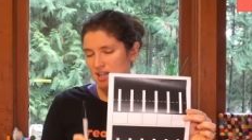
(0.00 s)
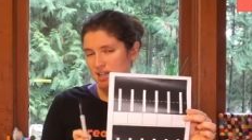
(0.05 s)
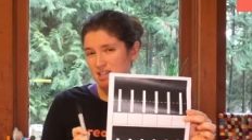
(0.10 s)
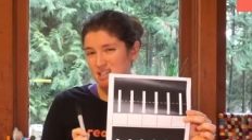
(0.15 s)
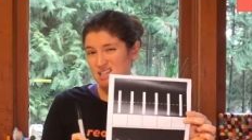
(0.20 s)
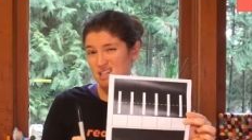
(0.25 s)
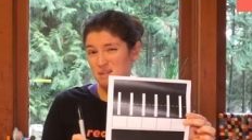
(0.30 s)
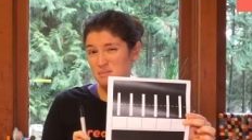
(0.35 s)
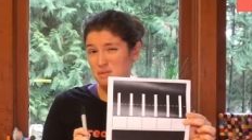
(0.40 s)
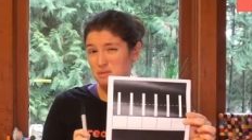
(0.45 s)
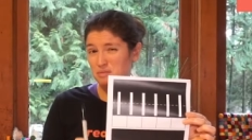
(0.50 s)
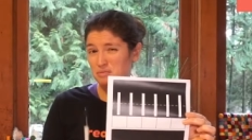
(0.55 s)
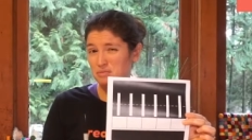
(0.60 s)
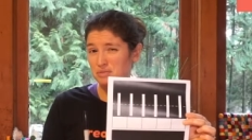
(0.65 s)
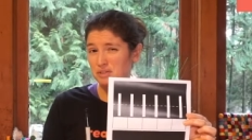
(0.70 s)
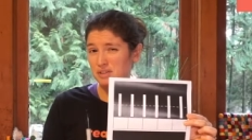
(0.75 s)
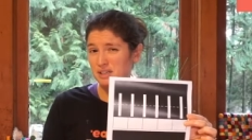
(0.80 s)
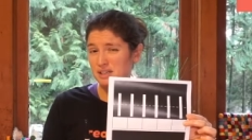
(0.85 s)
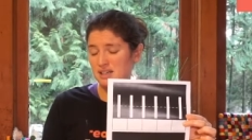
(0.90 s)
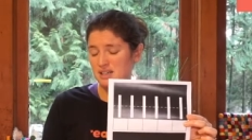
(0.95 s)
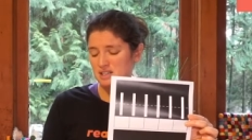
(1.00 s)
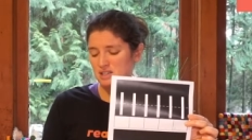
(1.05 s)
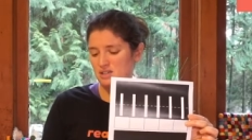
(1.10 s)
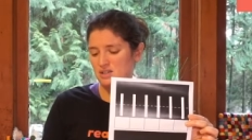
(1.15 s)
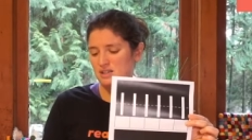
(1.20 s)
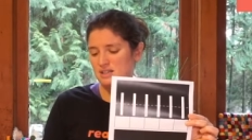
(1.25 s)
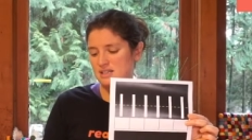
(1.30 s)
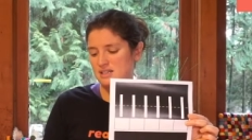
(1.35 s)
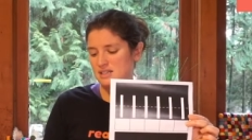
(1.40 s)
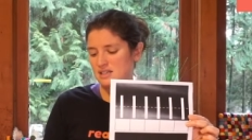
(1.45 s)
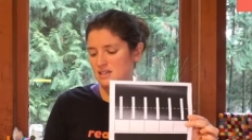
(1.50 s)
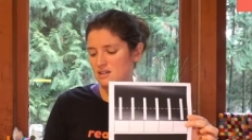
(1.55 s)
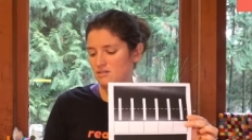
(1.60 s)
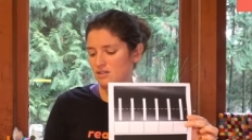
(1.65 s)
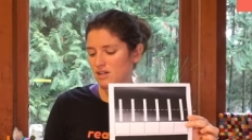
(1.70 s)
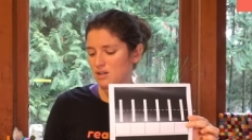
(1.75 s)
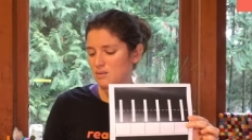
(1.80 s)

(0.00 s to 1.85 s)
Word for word: is gonna be really nice so you can see it really